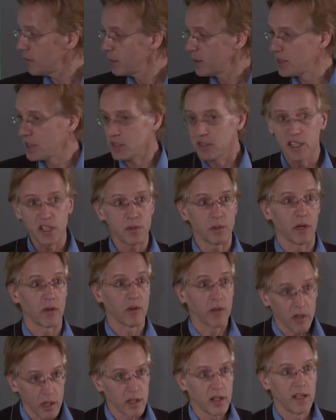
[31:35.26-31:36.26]
which is this one,
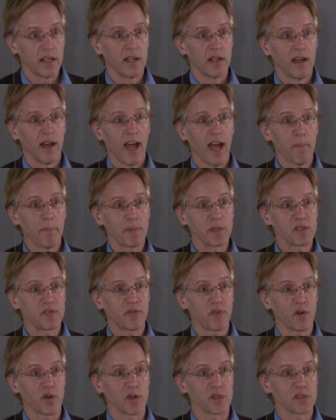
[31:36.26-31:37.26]
happens
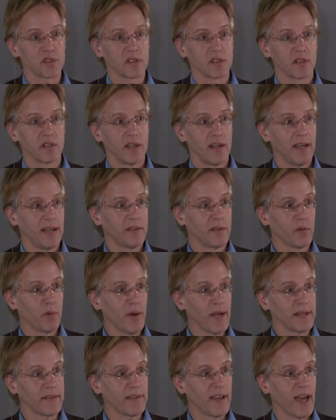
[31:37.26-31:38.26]
first, and the
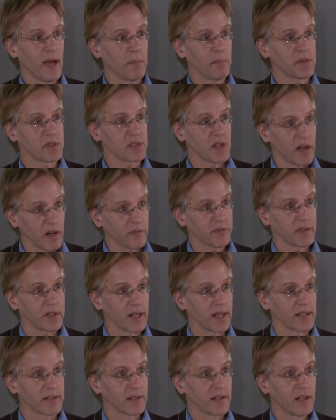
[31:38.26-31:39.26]
red happens after
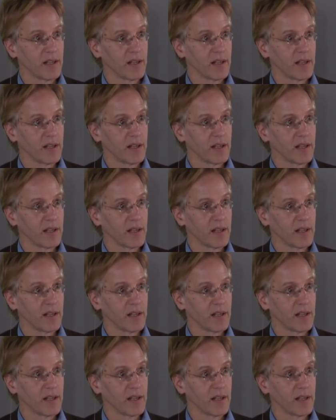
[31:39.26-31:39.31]
that.